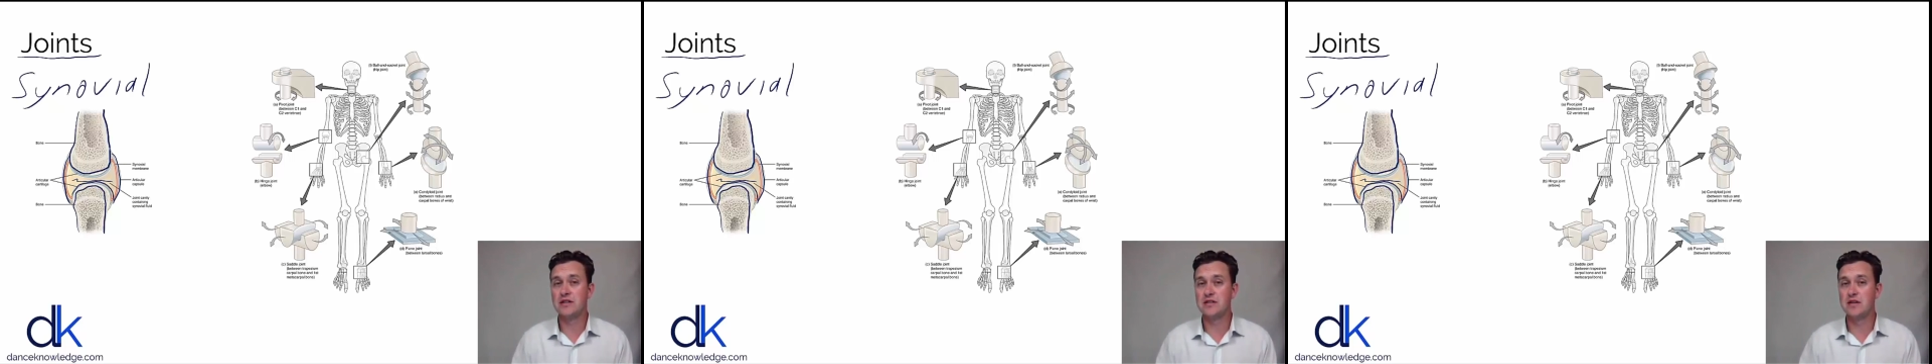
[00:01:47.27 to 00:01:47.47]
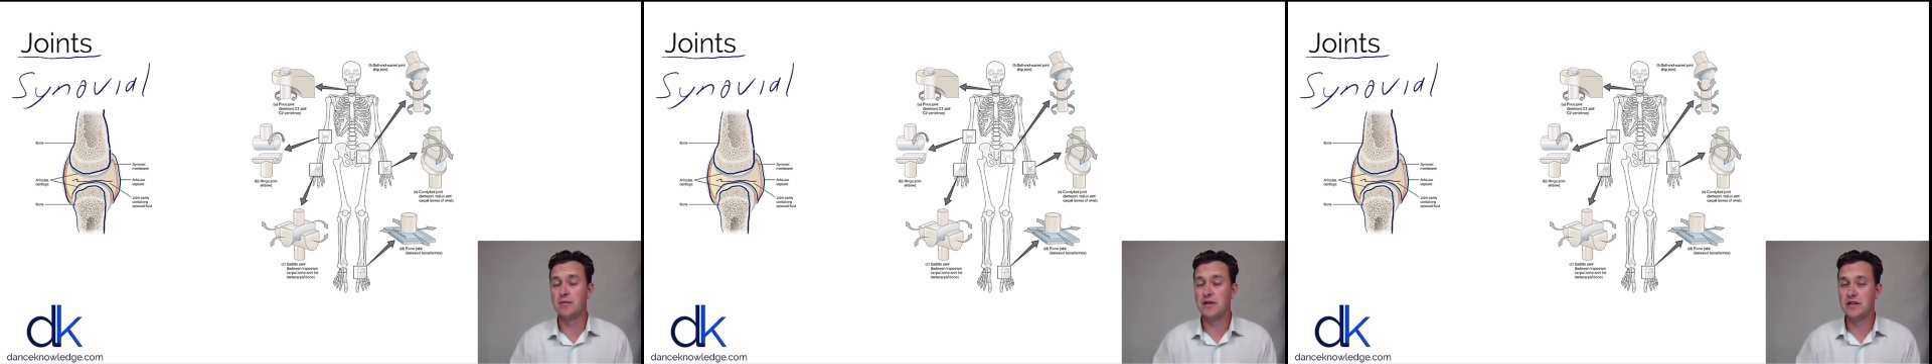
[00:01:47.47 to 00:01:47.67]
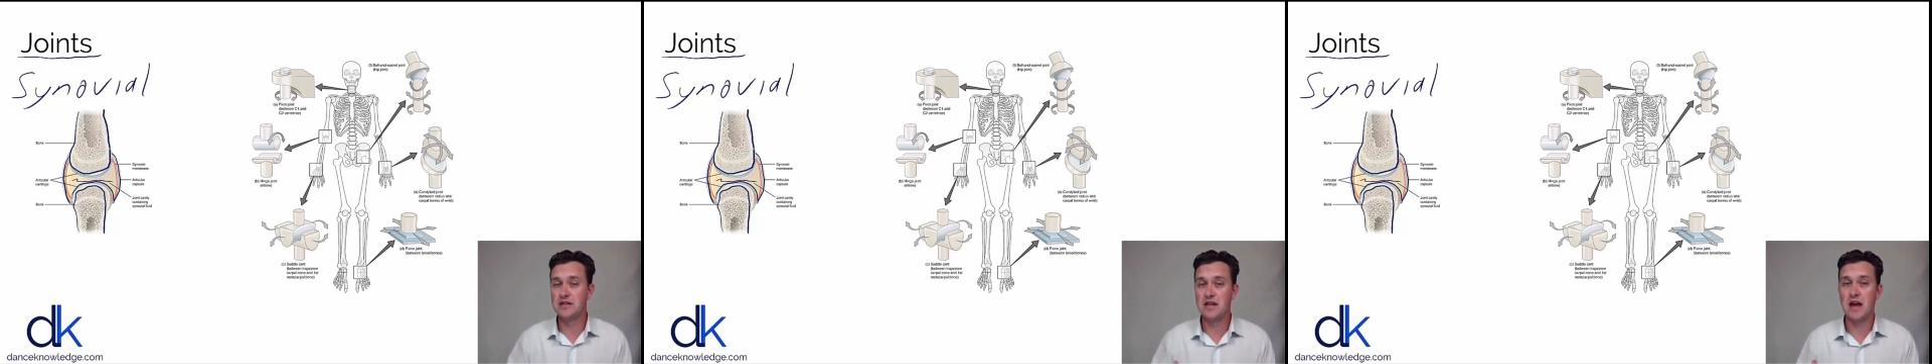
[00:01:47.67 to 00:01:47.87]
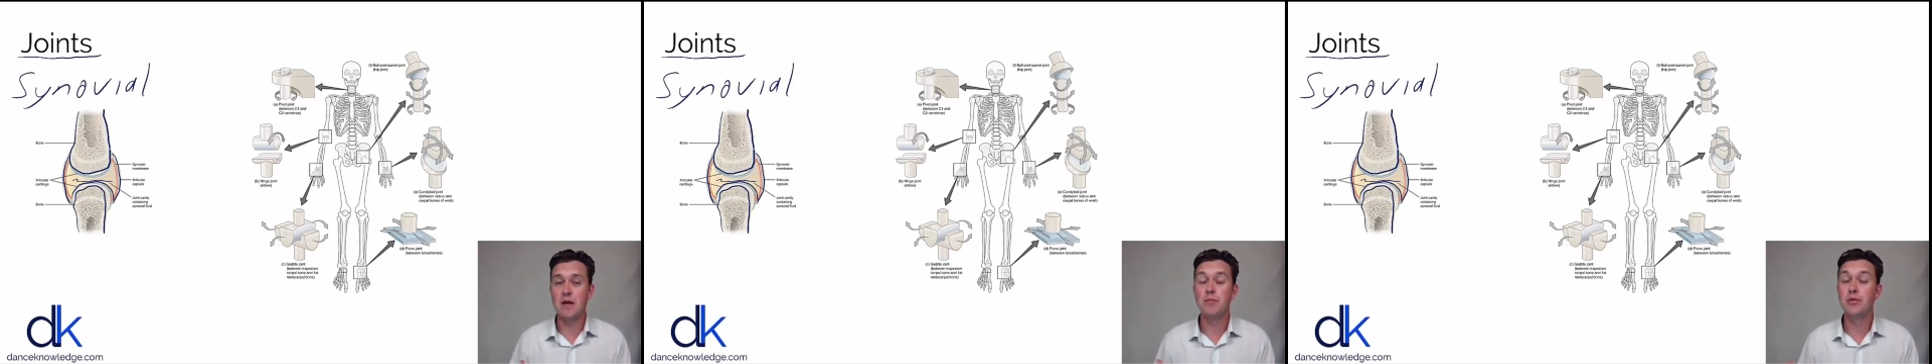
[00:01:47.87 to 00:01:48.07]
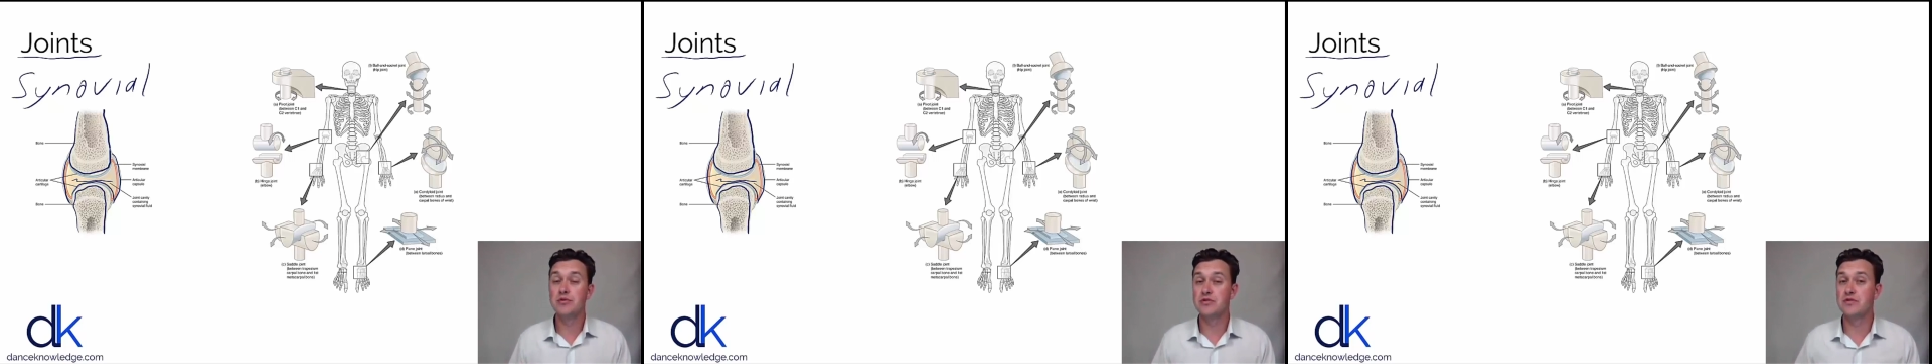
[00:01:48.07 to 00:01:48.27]
at some
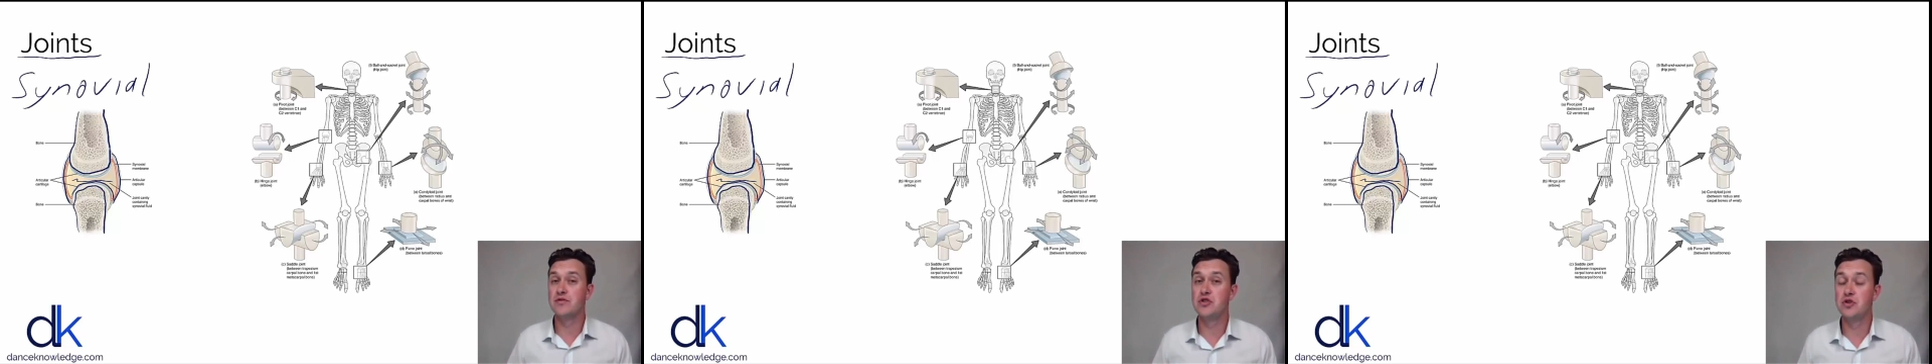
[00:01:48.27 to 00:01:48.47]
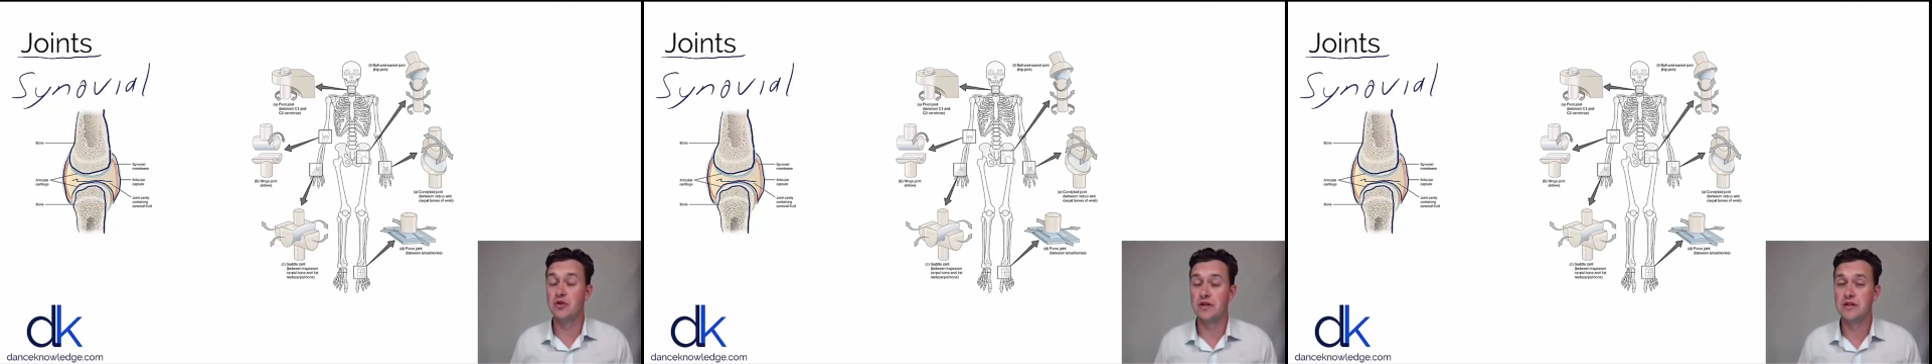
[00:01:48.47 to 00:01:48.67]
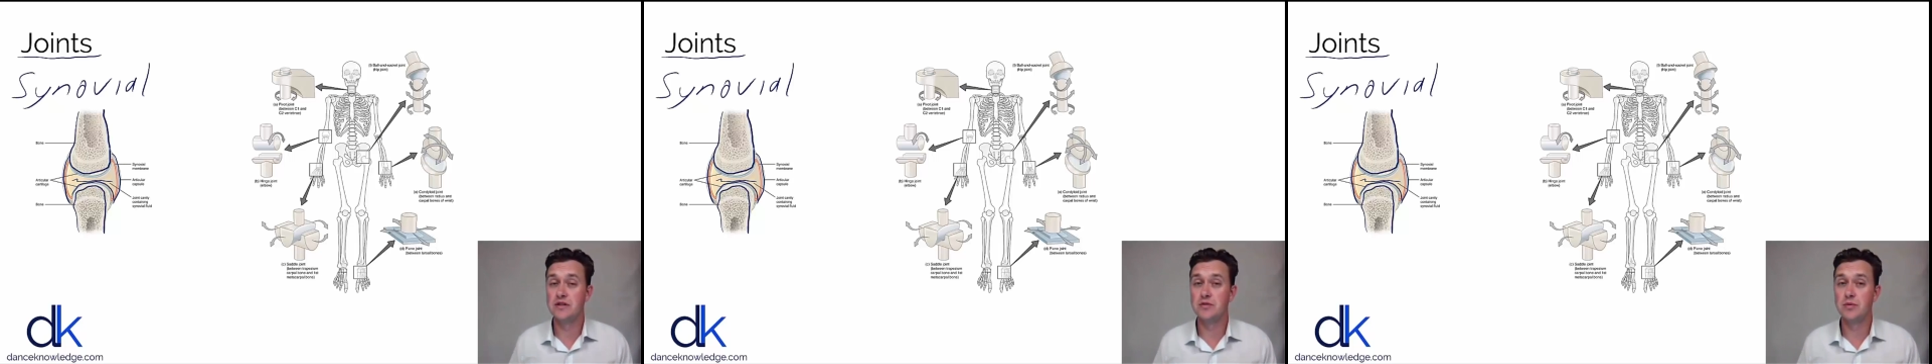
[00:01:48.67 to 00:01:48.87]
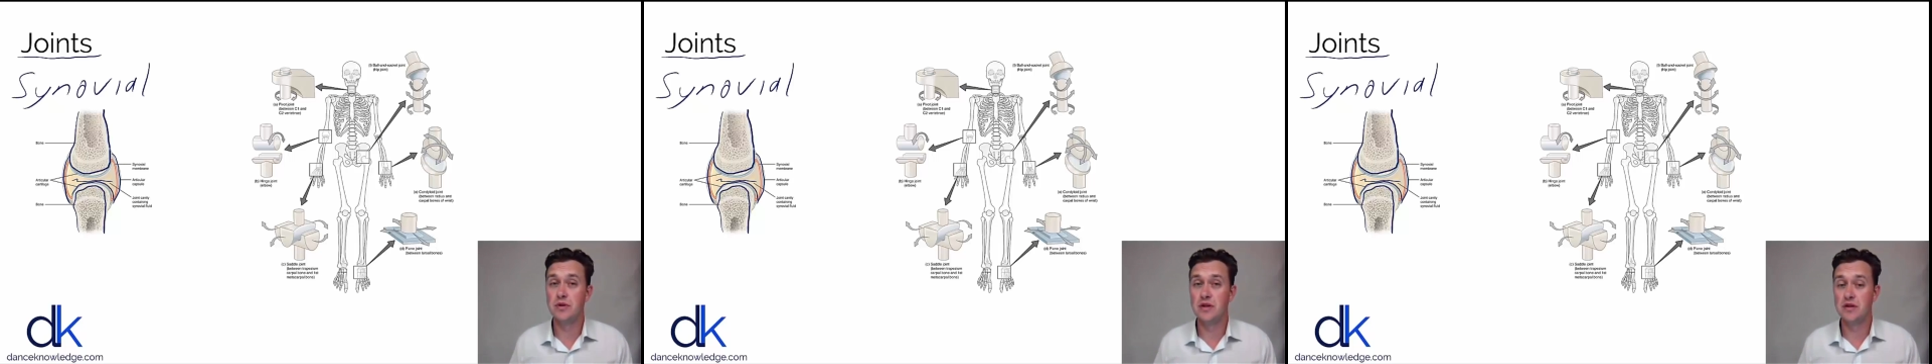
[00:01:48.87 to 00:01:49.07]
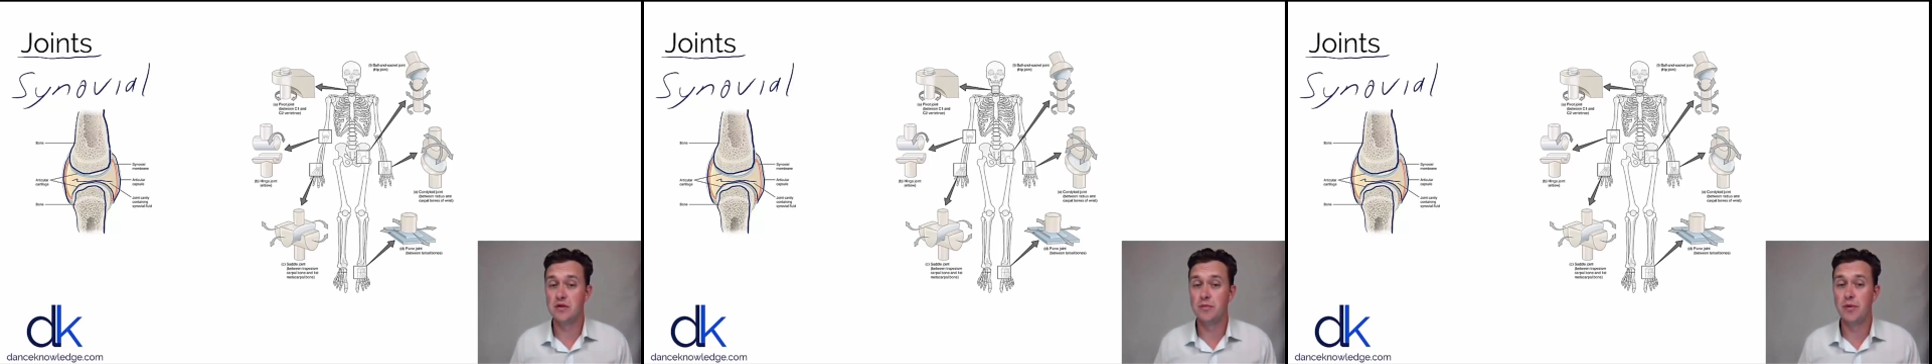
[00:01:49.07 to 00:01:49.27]
examples of joints
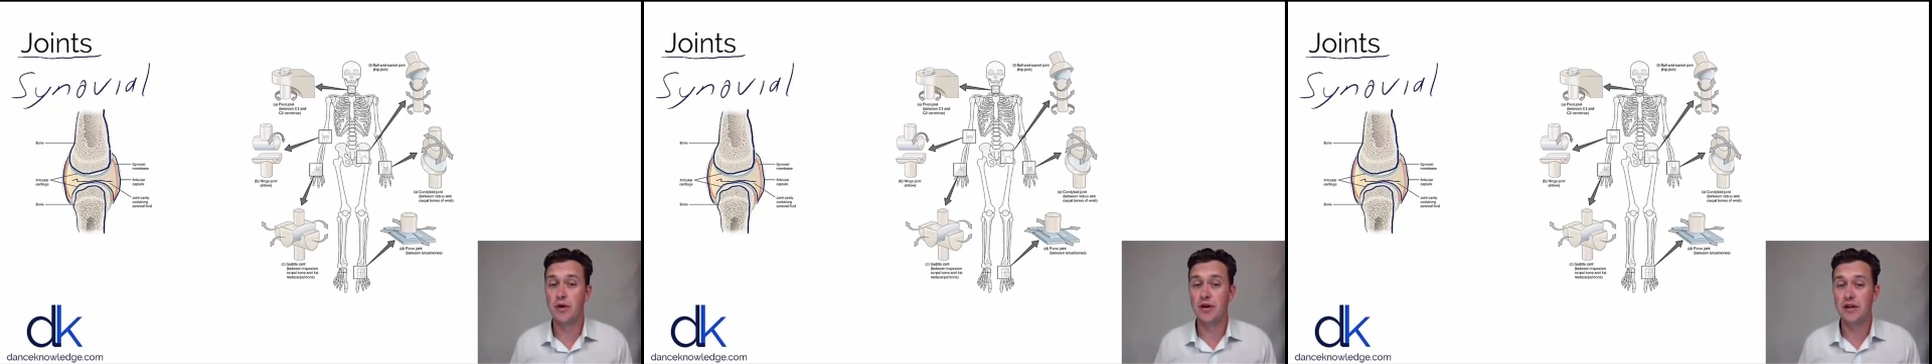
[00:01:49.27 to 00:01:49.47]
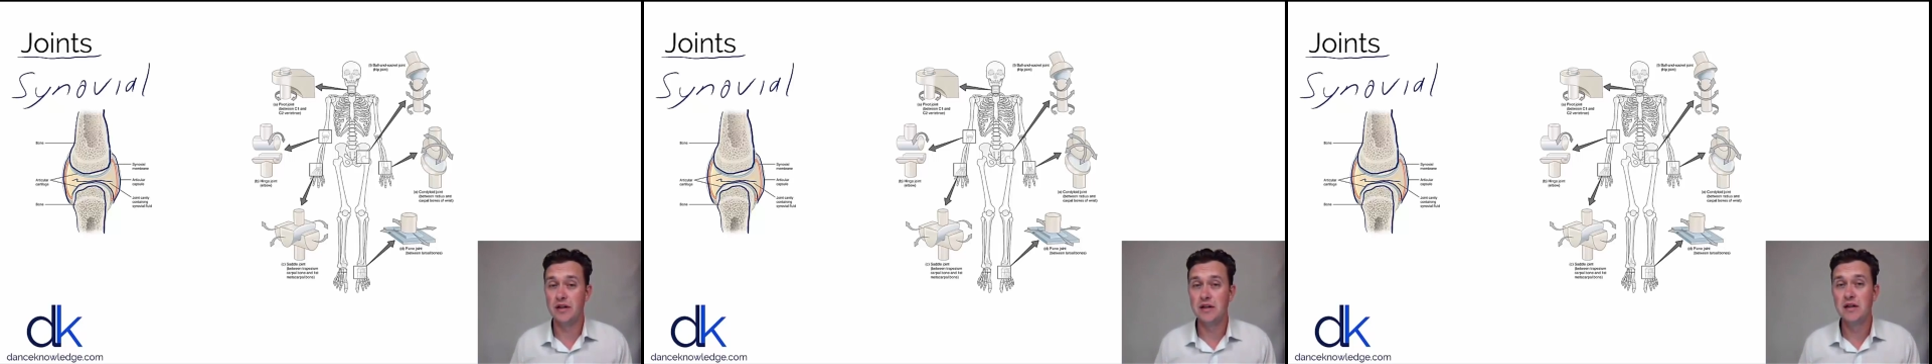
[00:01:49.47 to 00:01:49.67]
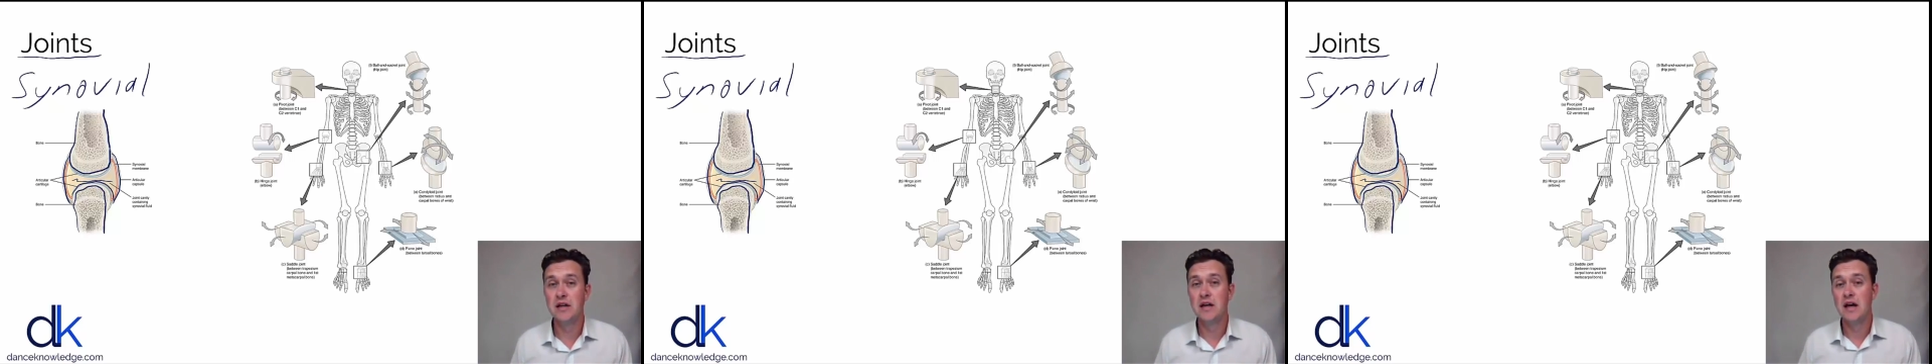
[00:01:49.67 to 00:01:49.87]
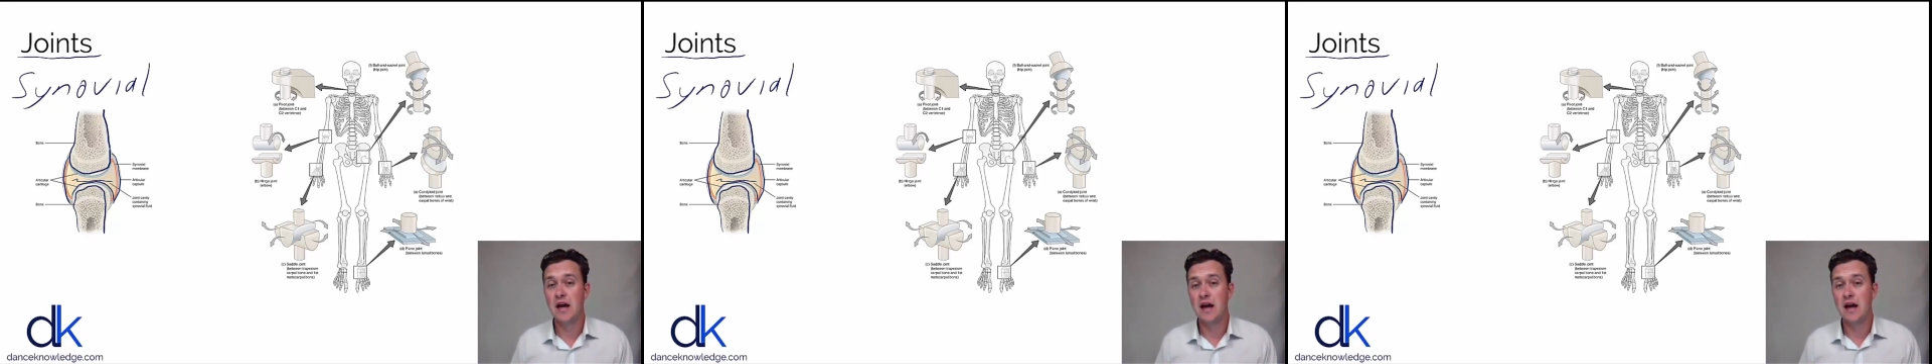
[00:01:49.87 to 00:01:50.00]
within the body